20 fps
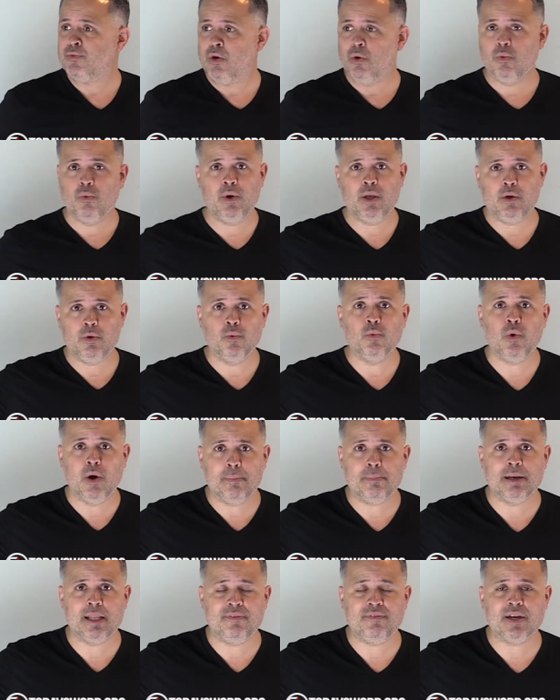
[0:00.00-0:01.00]
we're
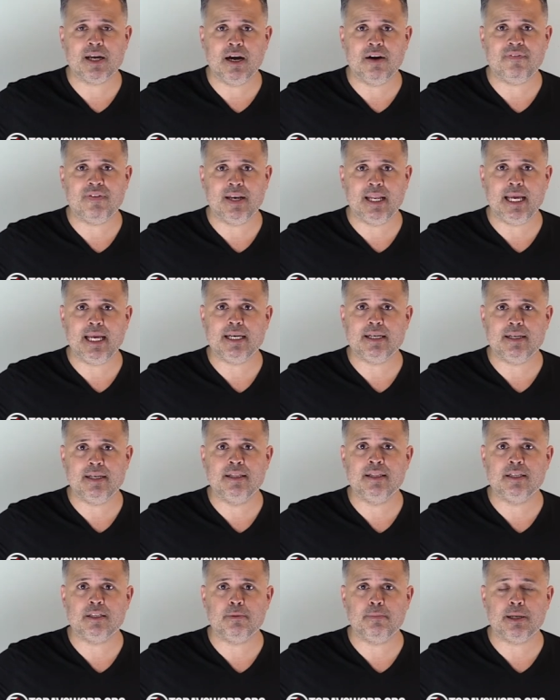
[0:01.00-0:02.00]
believing God for land
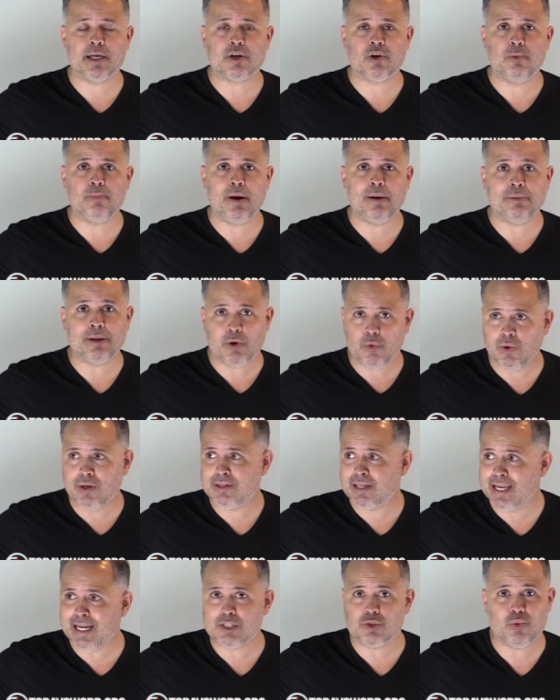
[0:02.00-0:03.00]
in the Dominican Republic. Well,
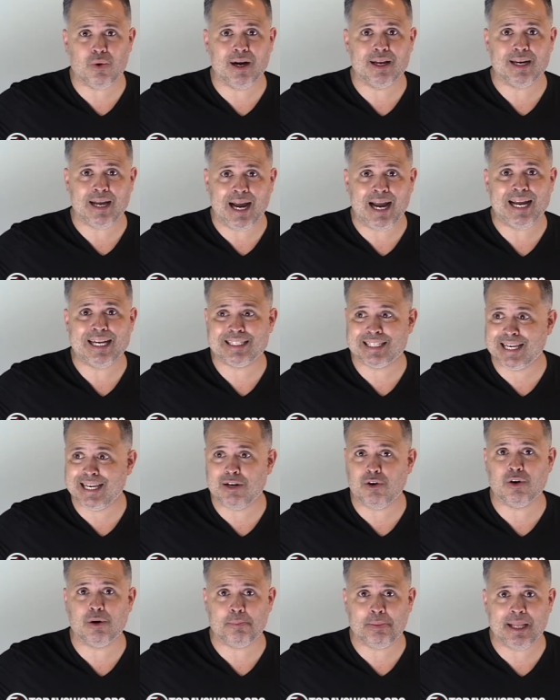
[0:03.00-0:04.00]
guess what? I had to get
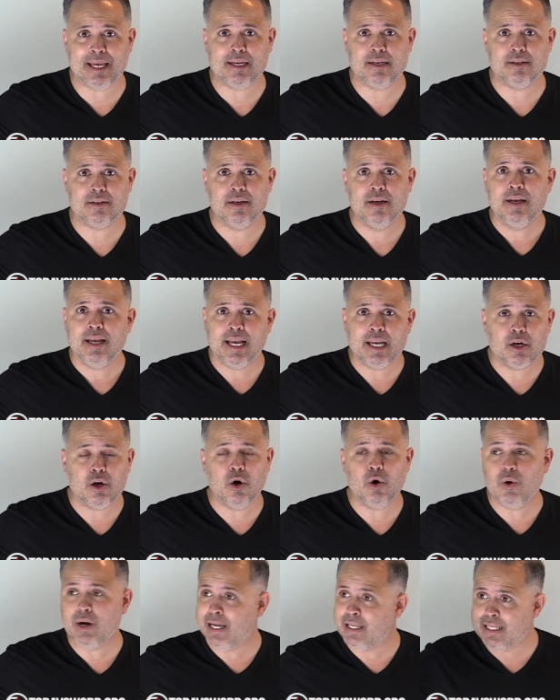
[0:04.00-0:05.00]
on a plane and
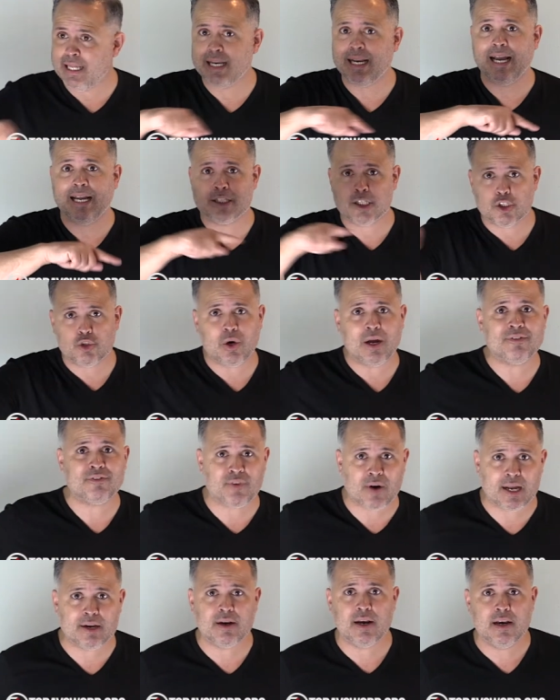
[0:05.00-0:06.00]
go. And then I had to drive
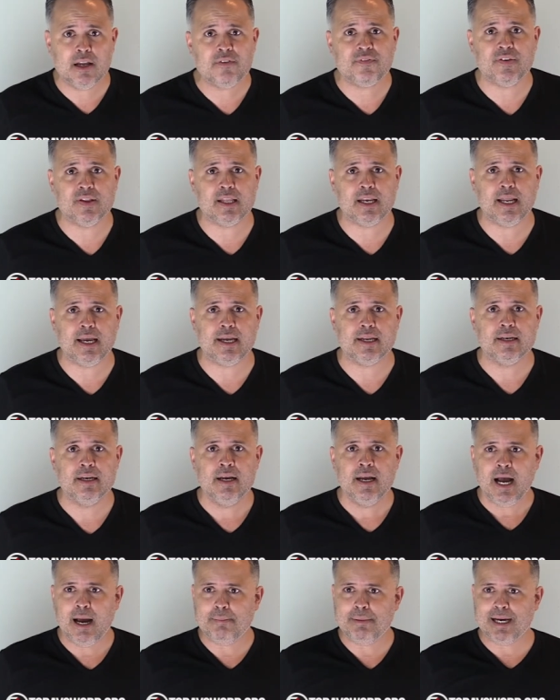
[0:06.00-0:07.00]
around and look for the land.
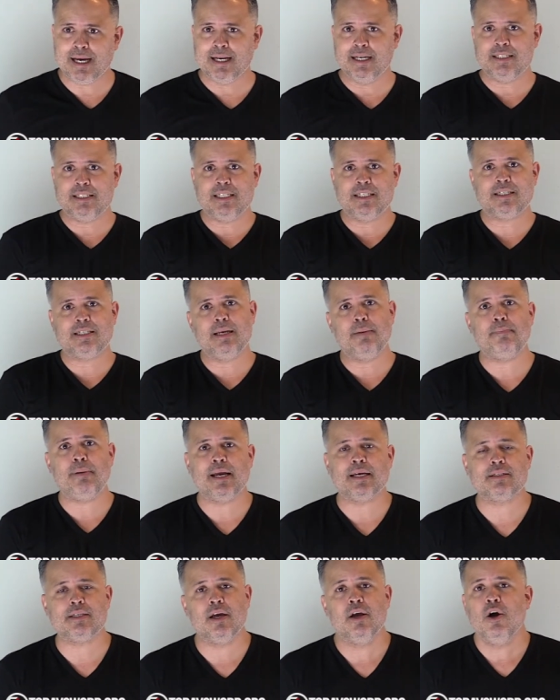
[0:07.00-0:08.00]
I'm not going to just sit back
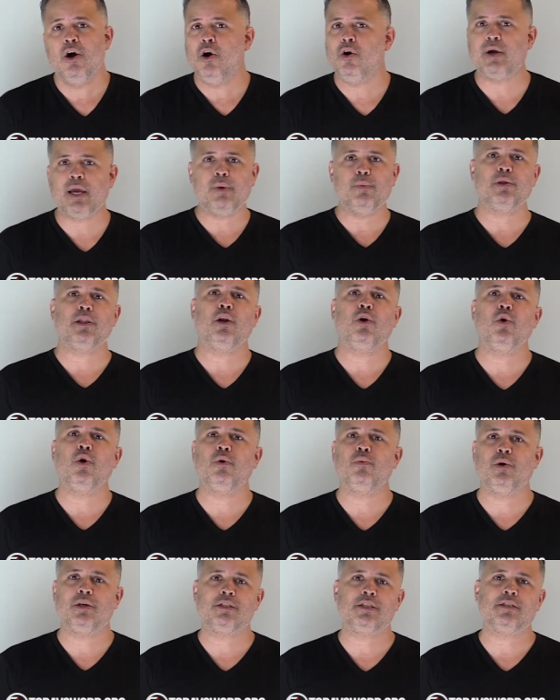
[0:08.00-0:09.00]
and say, okay, well, the
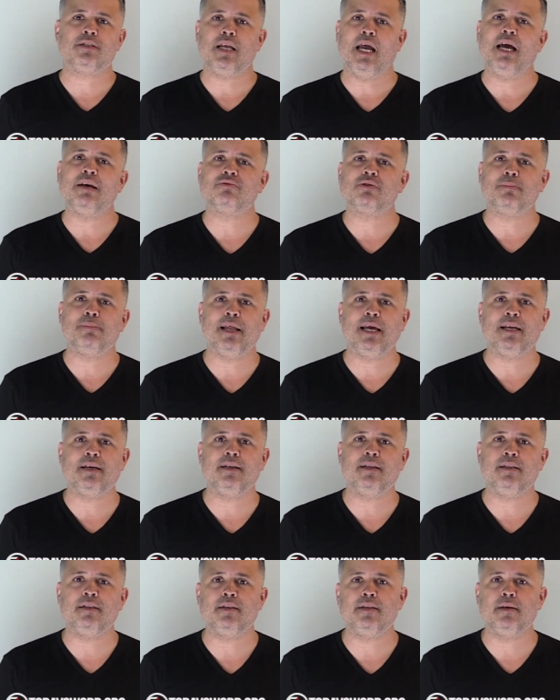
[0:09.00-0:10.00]
Lord wants us to have some land
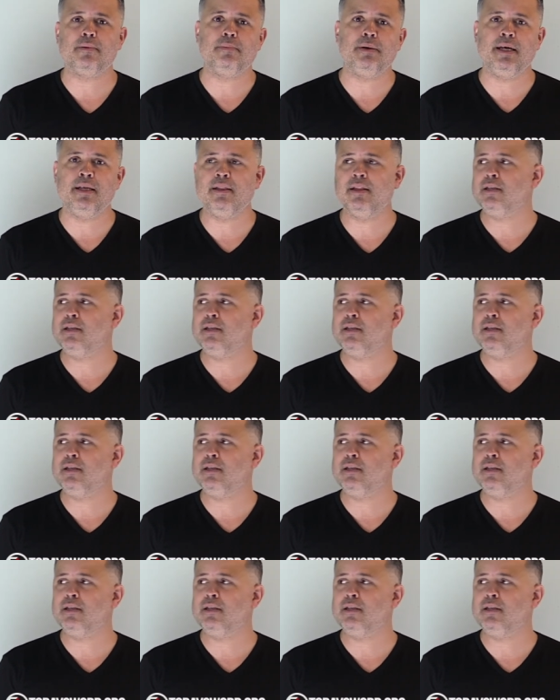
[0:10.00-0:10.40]
in